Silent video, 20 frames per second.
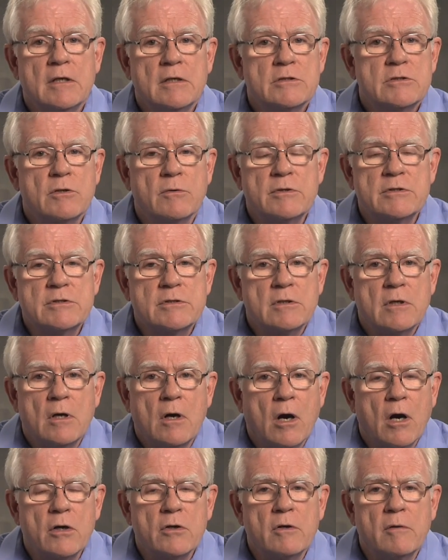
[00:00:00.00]
so it's
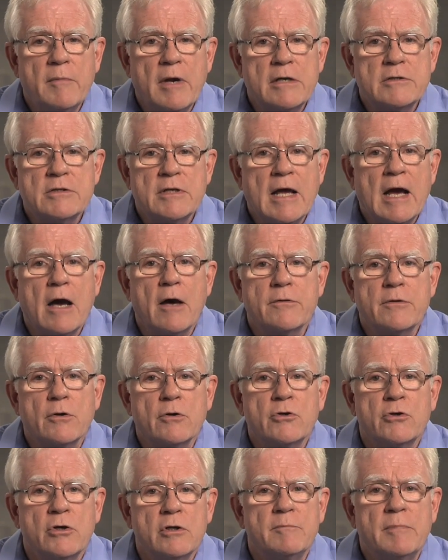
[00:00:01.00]
hard to imagine how there
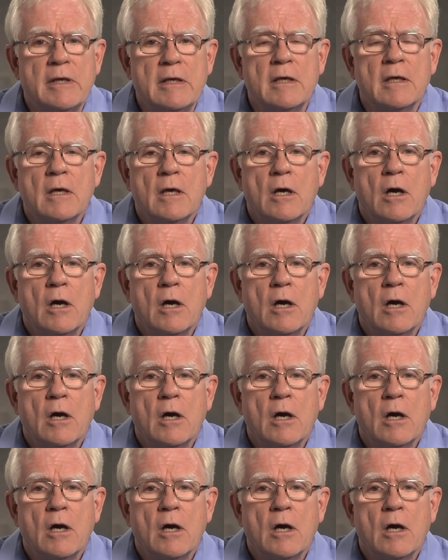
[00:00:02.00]
could be